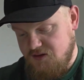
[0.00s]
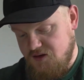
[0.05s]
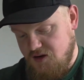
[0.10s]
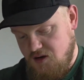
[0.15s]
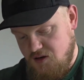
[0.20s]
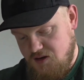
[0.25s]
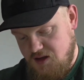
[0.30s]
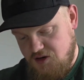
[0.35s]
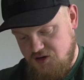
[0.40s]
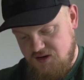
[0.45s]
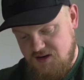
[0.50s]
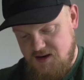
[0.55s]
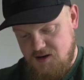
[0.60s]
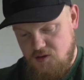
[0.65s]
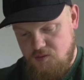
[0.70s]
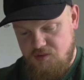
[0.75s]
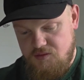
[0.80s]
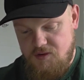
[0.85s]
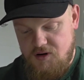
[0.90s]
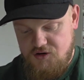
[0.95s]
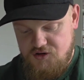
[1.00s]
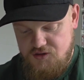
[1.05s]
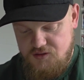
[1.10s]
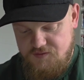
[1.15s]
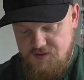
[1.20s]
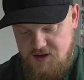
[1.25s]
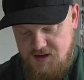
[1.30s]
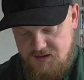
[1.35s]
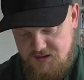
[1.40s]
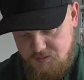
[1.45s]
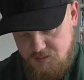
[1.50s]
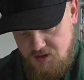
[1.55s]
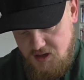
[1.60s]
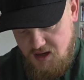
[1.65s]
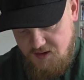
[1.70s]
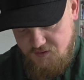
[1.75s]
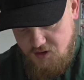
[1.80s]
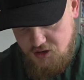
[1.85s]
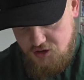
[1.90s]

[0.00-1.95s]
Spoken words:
So they're just little promotional things, but I've